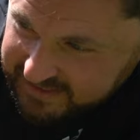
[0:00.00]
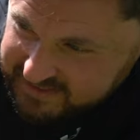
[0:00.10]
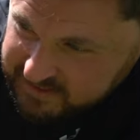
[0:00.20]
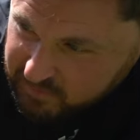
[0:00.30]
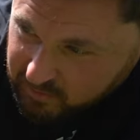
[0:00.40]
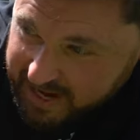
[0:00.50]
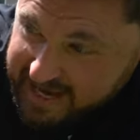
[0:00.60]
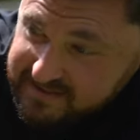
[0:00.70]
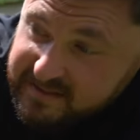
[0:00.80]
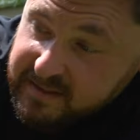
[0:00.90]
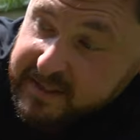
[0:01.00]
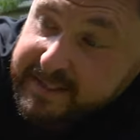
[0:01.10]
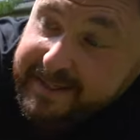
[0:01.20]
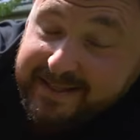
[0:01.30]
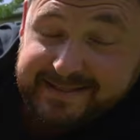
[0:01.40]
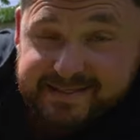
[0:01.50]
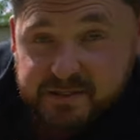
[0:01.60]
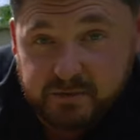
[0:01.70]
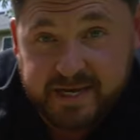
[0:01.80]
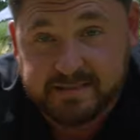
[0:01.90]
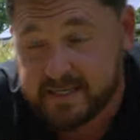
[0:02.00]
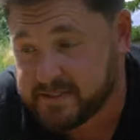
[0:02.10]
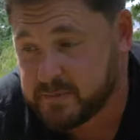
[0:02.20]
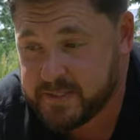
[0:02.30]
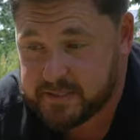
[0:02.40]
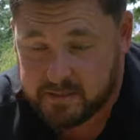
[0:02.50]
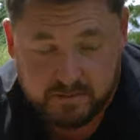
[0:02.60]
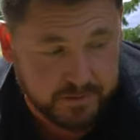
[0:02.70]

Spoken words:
some grass. And this is a grassland species.